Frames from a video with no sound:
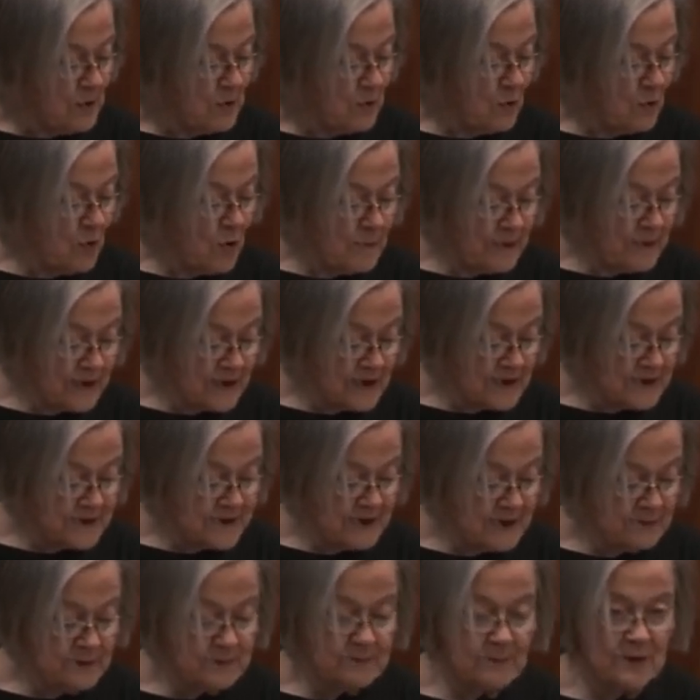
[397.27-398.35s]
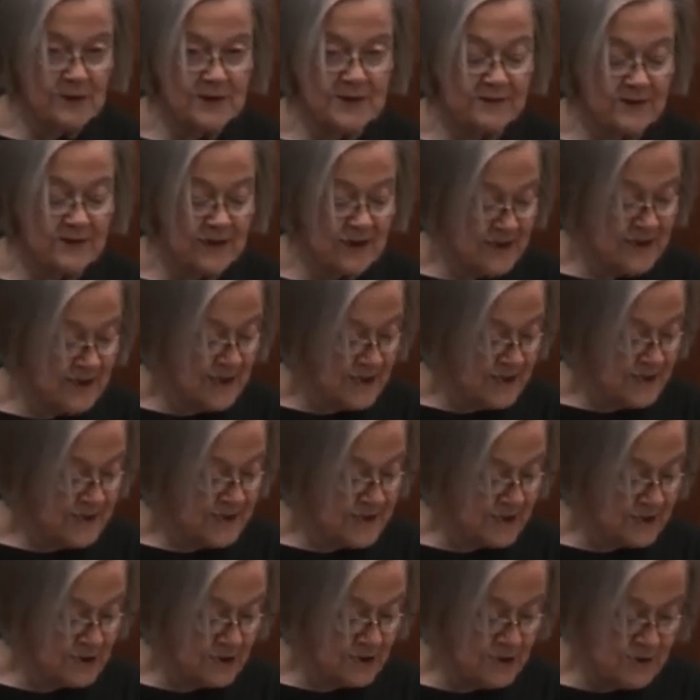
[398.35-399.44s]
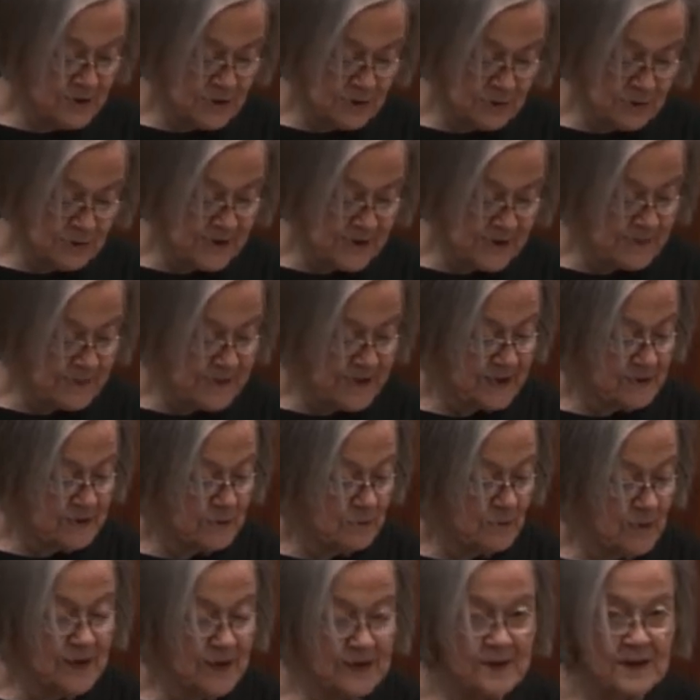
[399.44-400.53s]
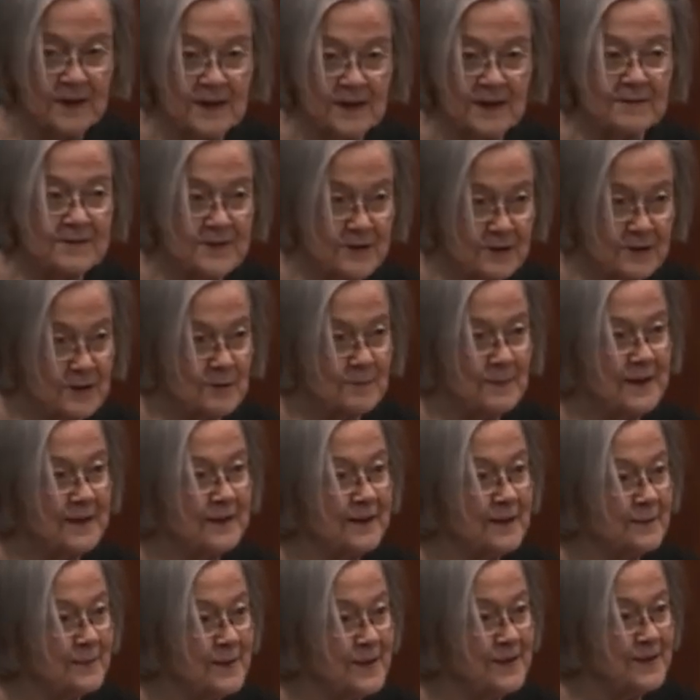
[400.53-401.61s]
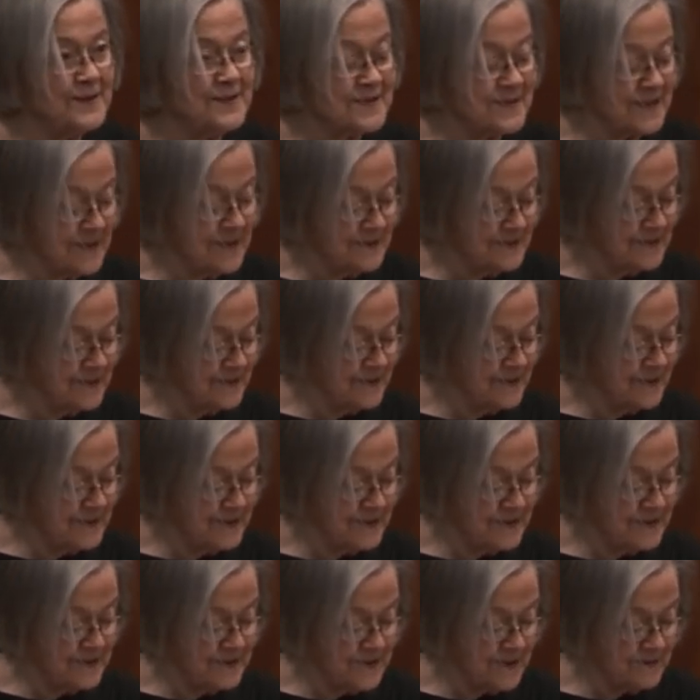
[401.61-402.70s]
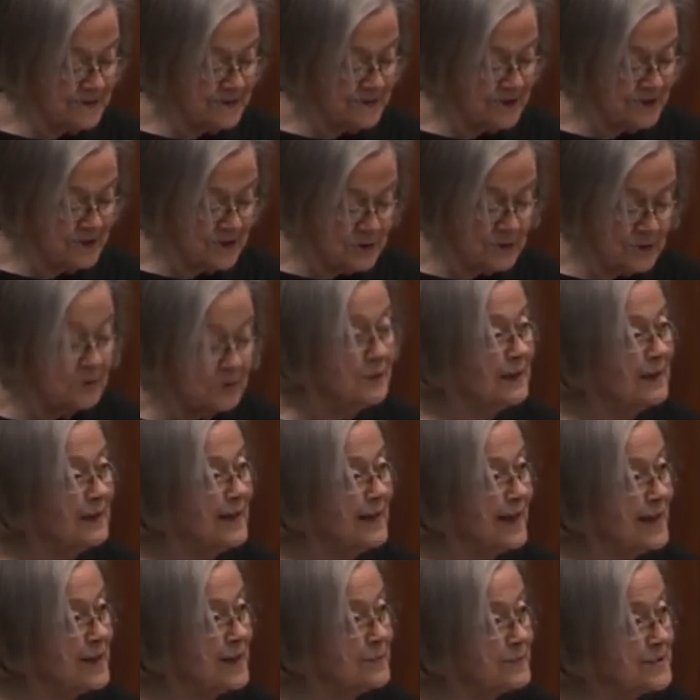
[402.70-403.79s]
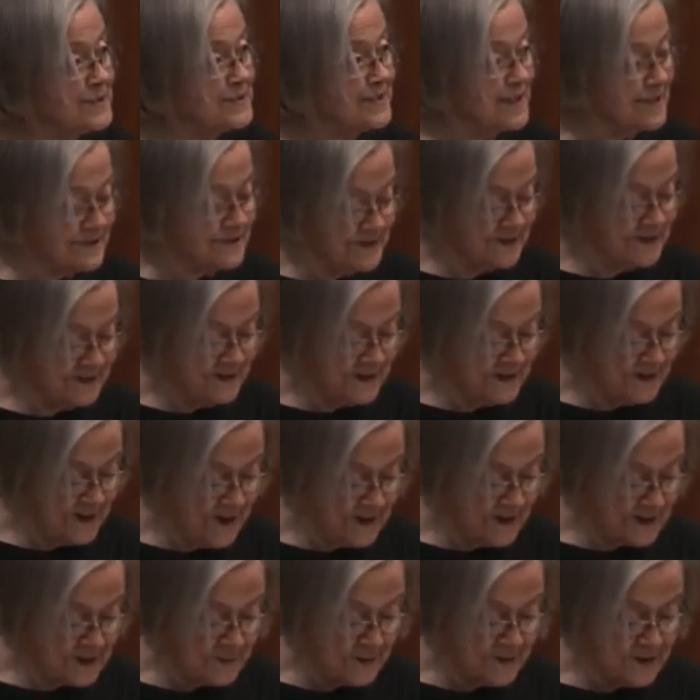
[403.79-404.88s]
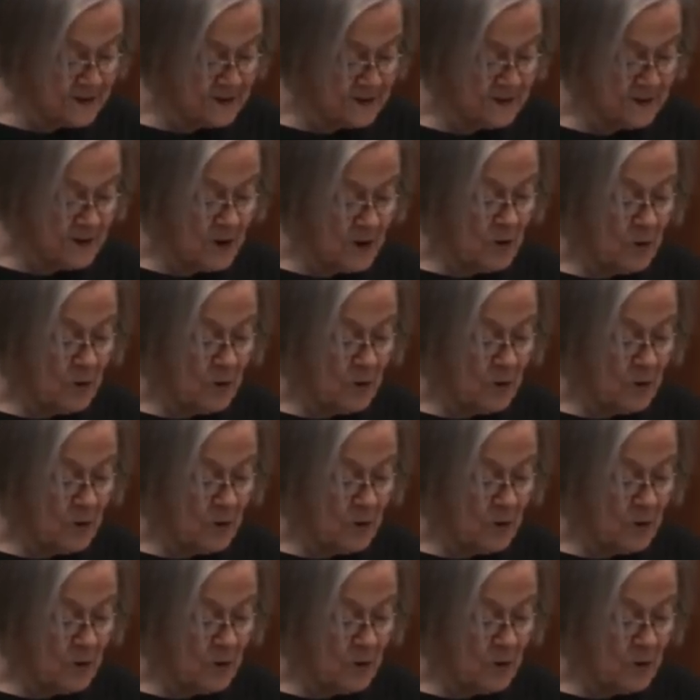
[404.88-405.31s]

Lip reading: or because they would modify Section 2, subsection 1 of the European Communities Act 1972, a protected enactment,